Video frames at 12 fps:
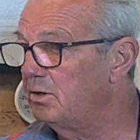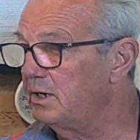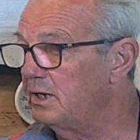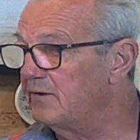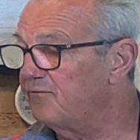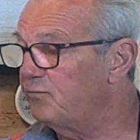
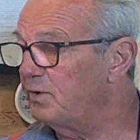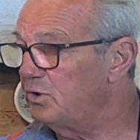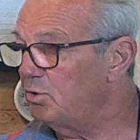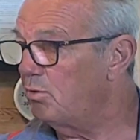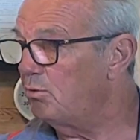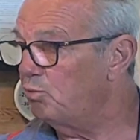if we
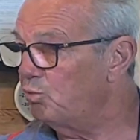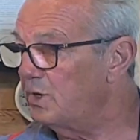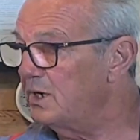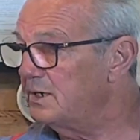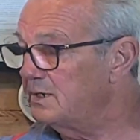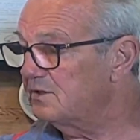don't
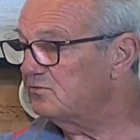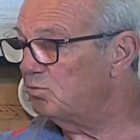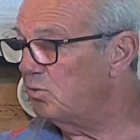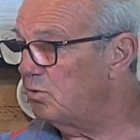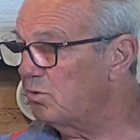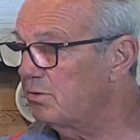win this
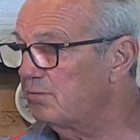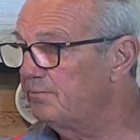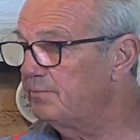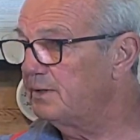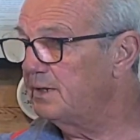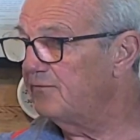war,
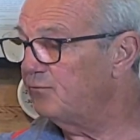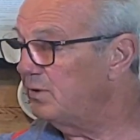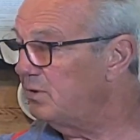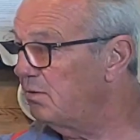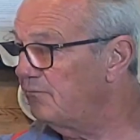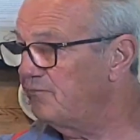if we
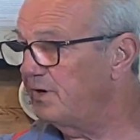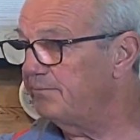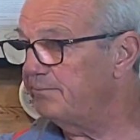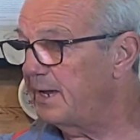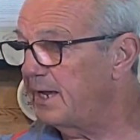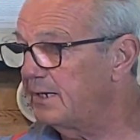don't fight
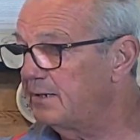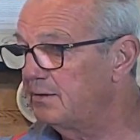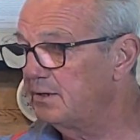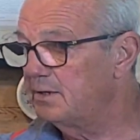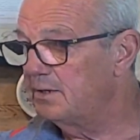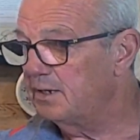back,
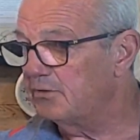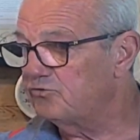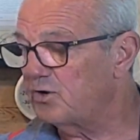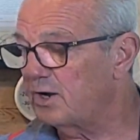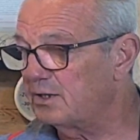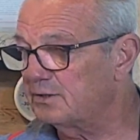a
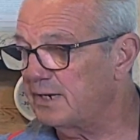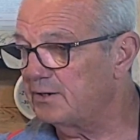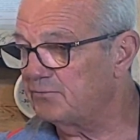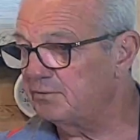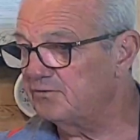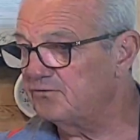child
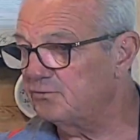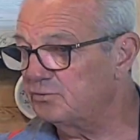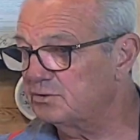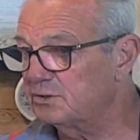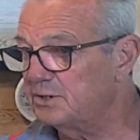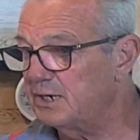entering school
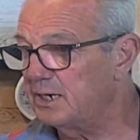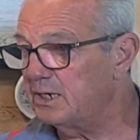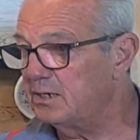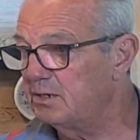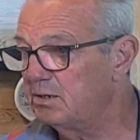today